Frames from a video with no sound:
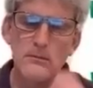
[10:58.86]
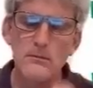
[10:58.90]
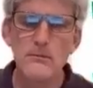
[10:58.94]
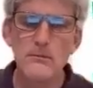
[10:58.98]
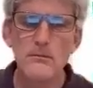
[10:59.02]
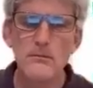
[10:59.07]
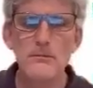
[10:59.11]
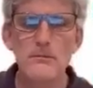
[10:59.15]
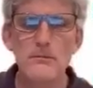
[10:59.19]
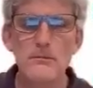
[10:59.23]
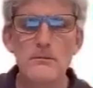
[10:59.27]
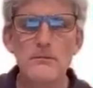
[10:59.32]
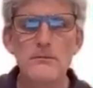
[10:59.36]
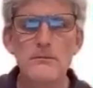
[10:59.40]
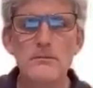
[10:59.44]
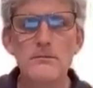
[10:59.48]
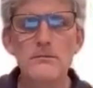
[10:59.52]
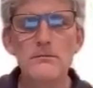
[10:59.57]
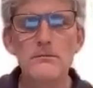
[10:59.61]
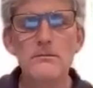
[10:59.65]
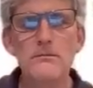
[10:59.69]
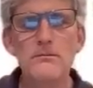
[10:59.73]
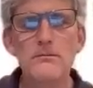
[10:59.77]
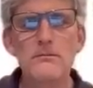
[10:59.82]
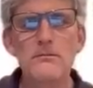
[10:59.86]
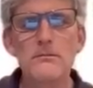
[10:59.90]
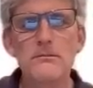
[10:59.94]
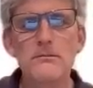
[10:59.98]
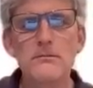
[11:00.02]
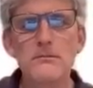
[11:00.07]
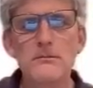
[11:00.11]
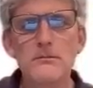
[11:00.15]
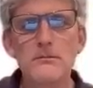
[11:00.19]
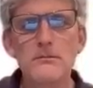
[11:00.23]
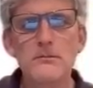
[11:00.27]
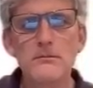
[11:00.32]

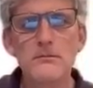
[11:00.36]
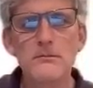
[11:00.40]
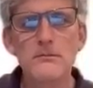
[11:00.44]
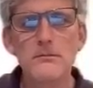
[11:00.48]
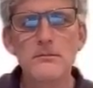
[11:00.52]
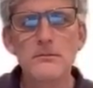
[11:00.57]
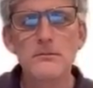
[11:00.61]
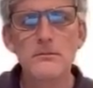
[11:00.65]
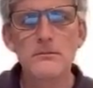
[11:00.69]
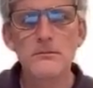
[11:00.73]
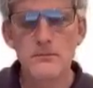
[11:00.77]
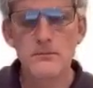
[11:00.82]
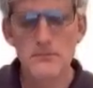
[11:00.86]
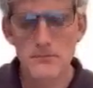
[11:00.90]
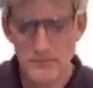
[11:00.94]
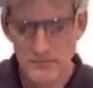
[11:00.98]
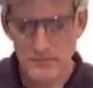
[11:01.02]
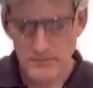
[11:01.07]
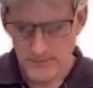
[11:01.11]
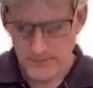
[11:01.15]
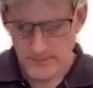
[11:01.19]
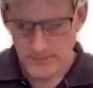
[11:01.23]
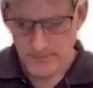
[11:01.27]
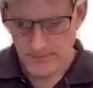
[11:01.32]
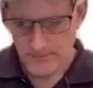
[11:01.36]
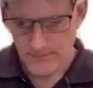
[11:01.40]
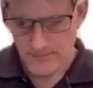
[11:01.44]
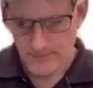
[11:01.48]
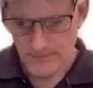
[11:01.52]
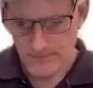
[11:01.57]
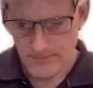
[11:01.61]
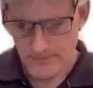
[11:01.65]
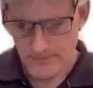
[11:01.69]
[no speech]